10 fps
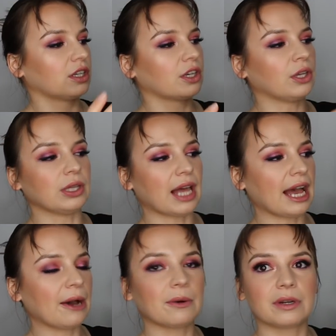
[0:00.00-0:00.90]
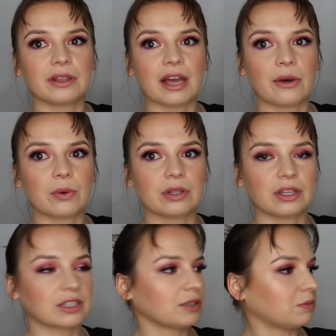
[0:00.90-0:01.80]
Cloud. That one
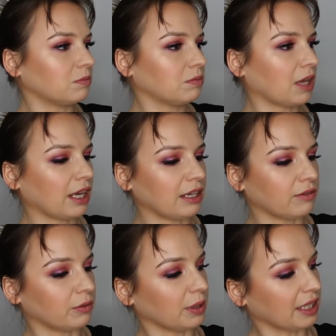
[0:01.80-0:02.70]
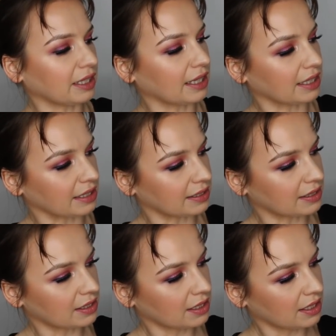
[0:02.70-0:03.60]
looks kind of really
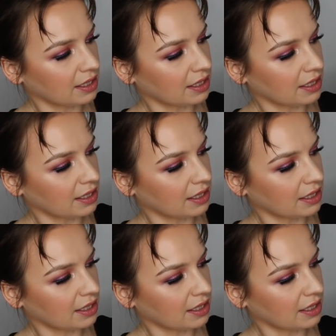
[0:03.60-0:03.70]
nice.